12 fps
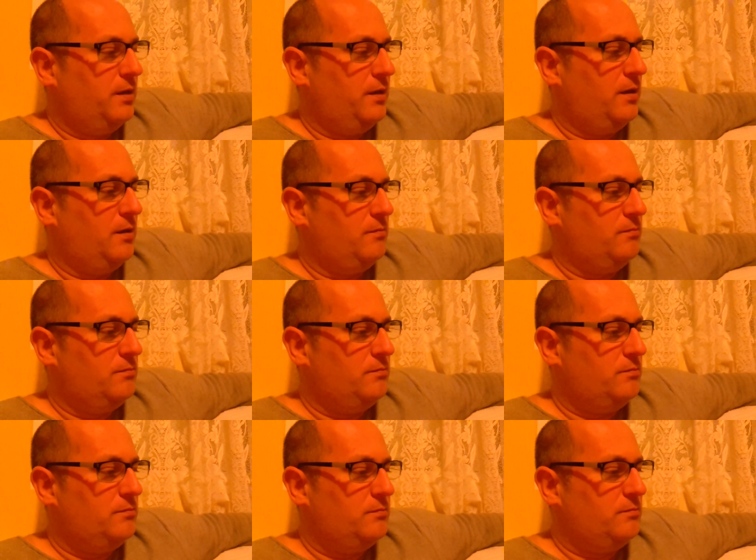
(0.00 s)
Um,
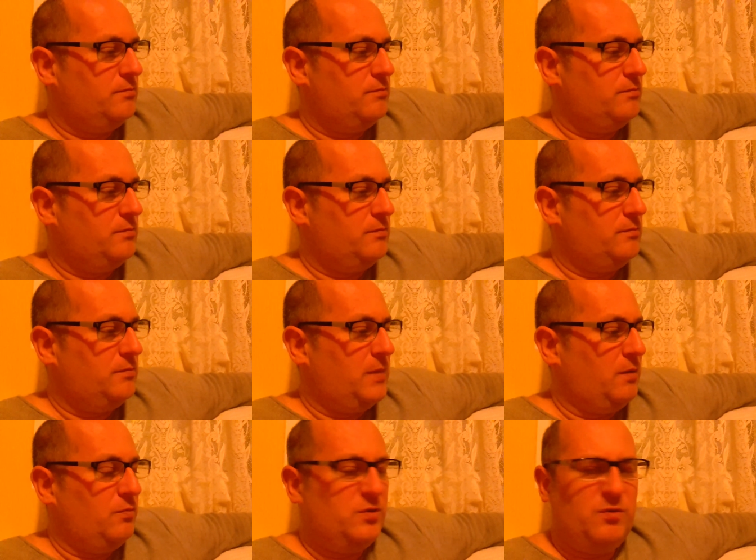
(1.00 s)

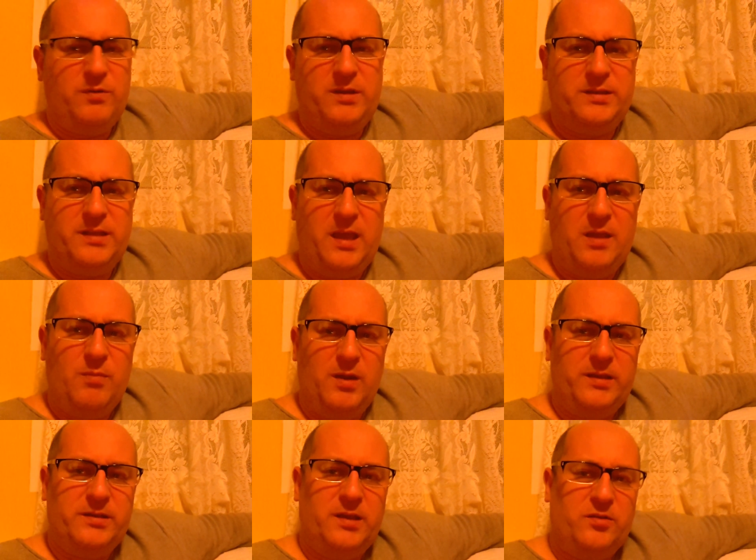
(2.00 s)
it was already stable,
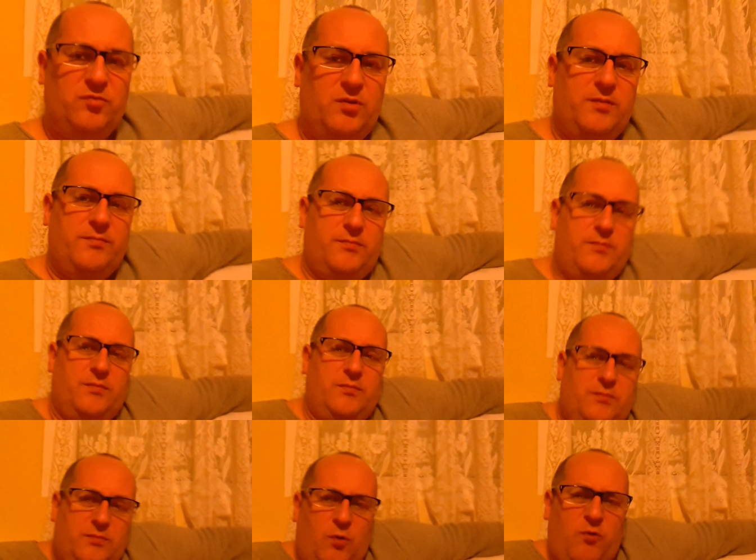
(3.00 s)
etc.
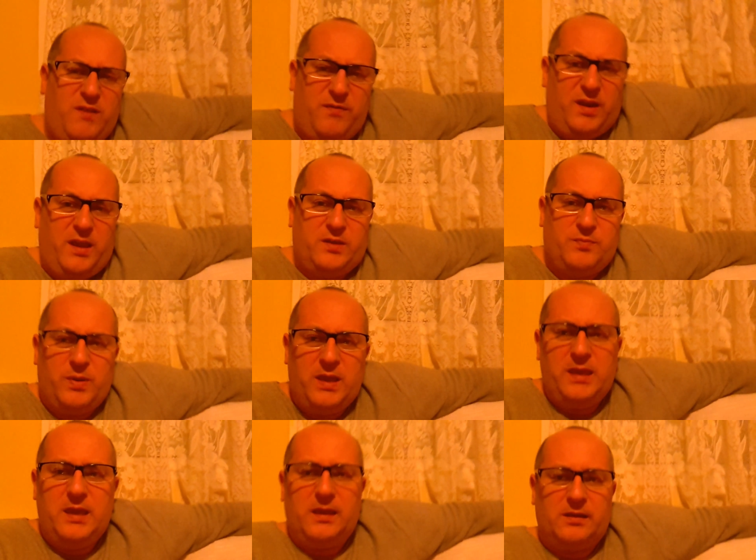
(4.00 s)
Or even
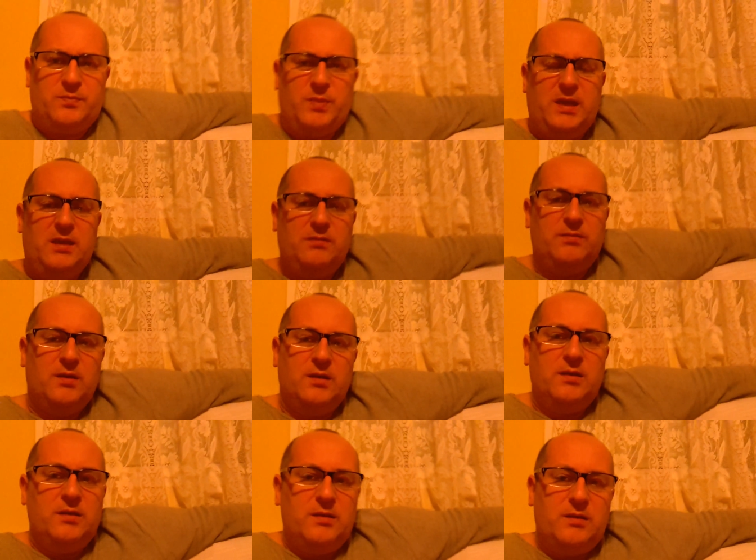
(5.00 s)
XP, XP,
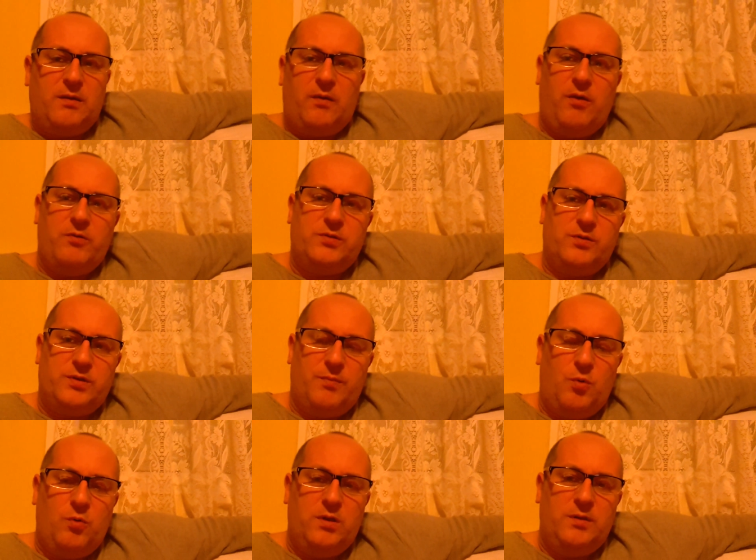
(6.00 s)
although it's not
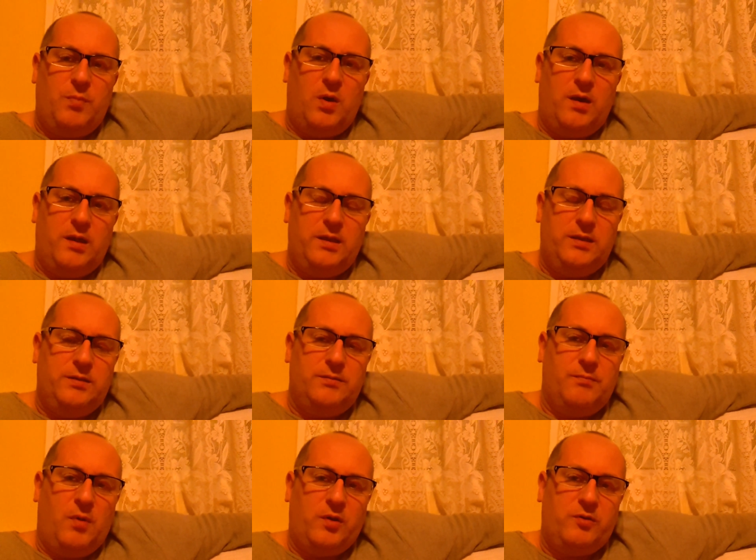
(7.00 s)
supported by
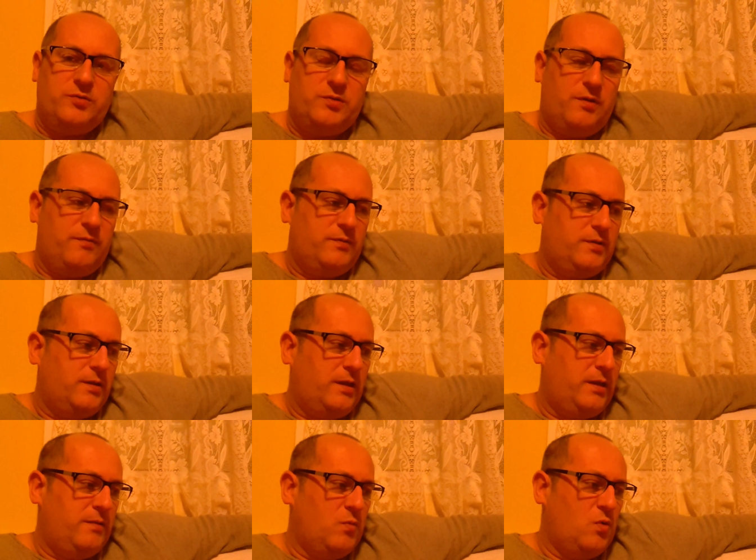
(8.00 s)
Microsoft
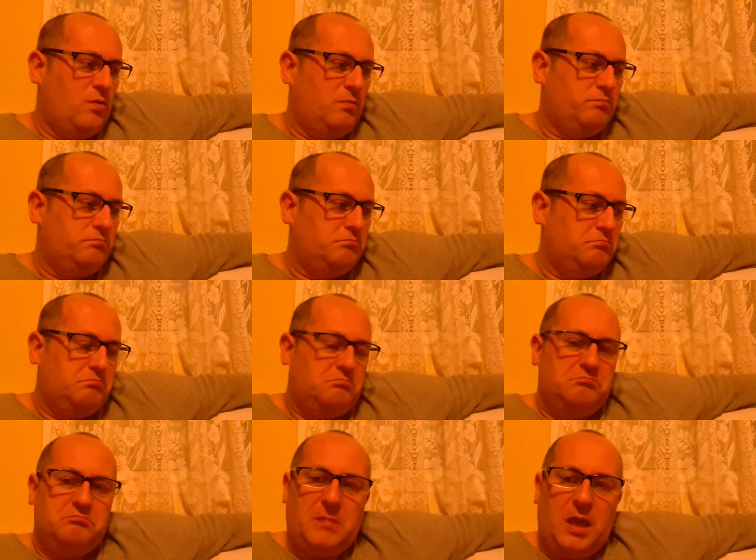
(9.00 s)
anymore,
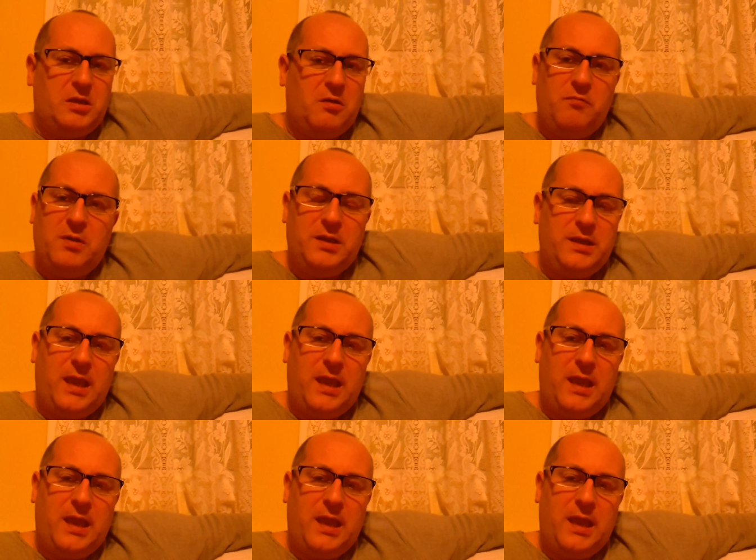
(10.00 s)
I don't really